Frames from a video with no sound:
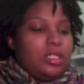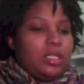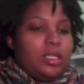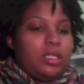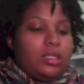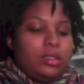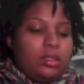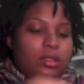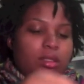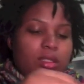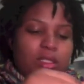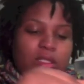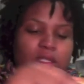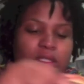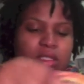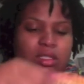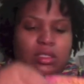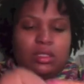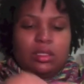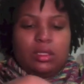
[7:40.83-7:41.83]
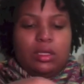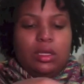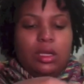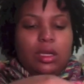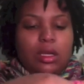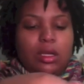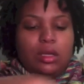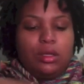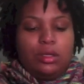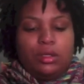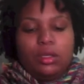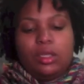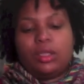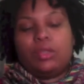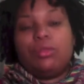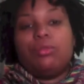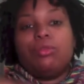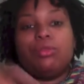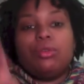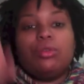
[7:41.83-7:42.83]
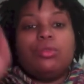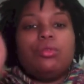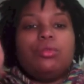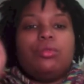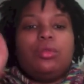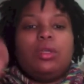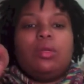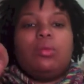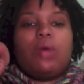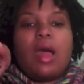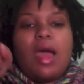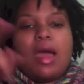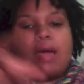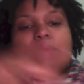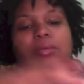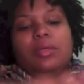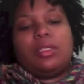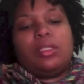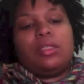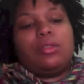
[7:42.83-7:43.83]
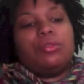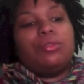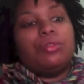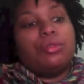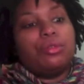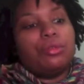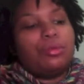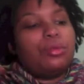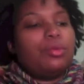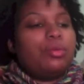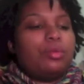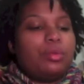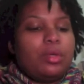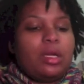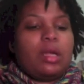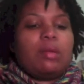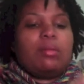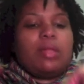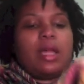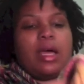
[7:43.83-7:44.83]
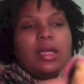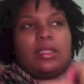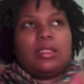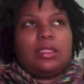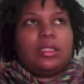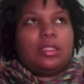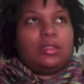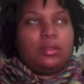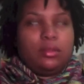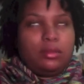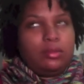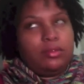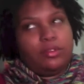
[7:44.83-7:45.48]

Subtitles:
it, just because it grew. What happened? It grew when I blocked it.